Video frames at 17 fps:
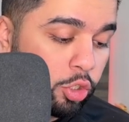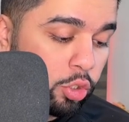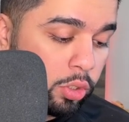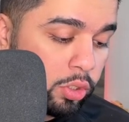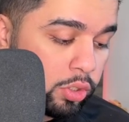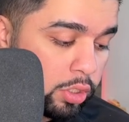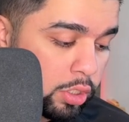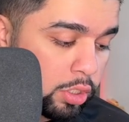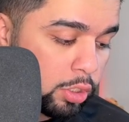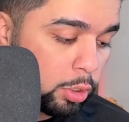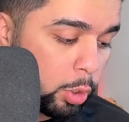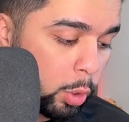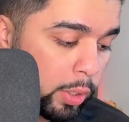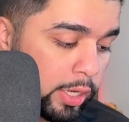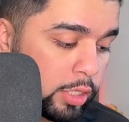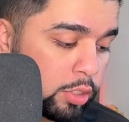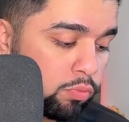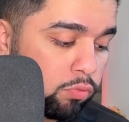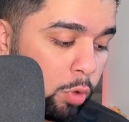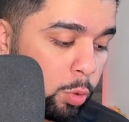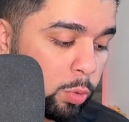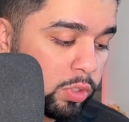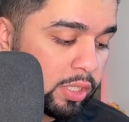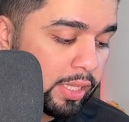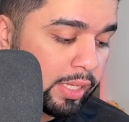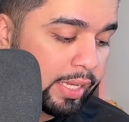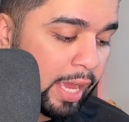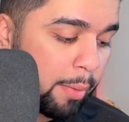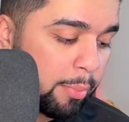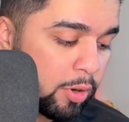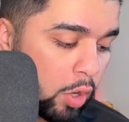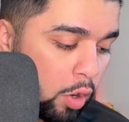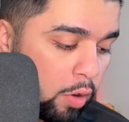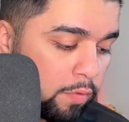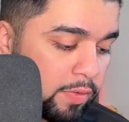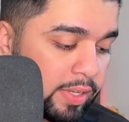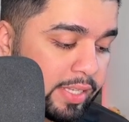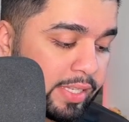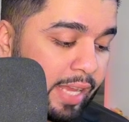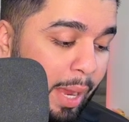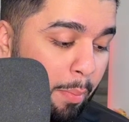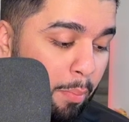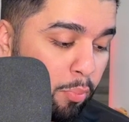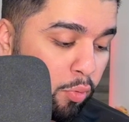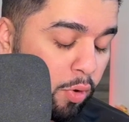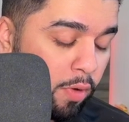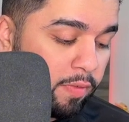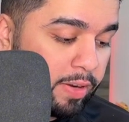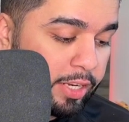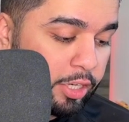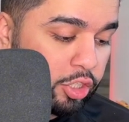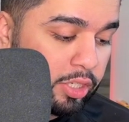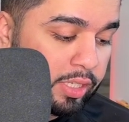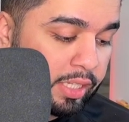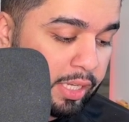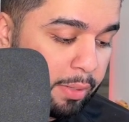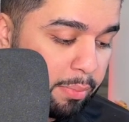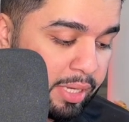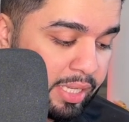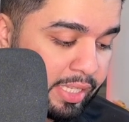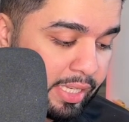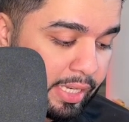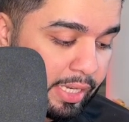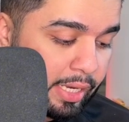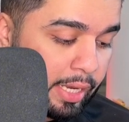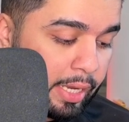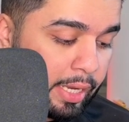Johnson's lawyers wrote to the Cabinet Office and Privileges Committee